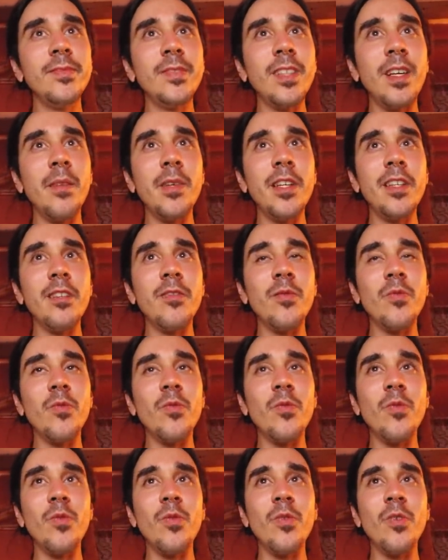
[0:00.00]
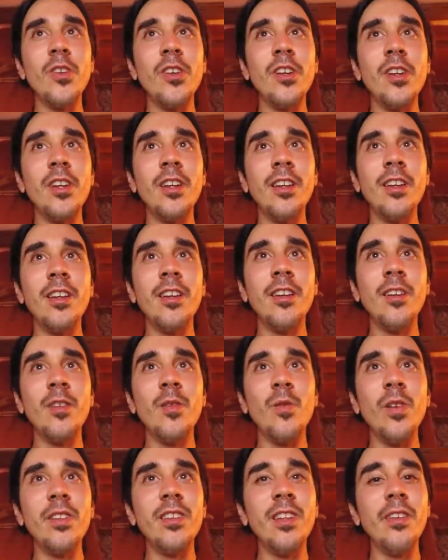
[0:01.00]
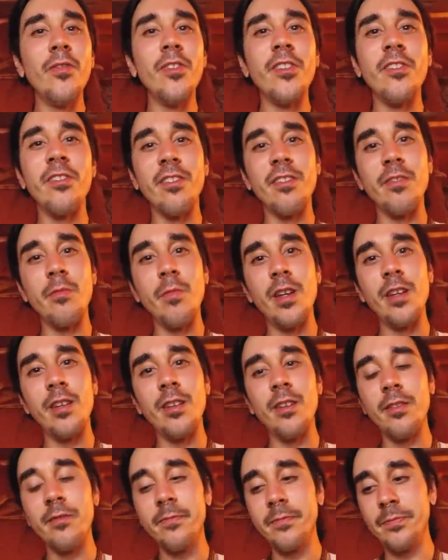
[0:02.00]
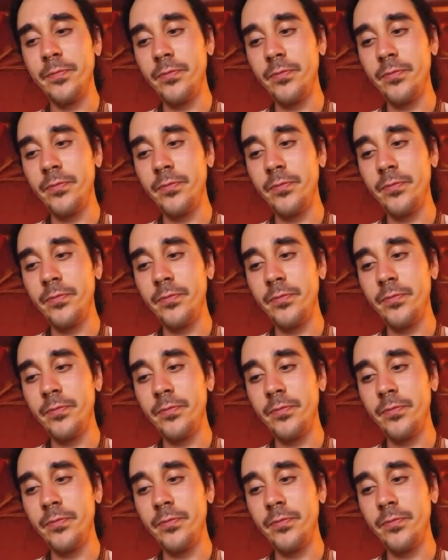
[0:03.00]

I mean, what difference does it make?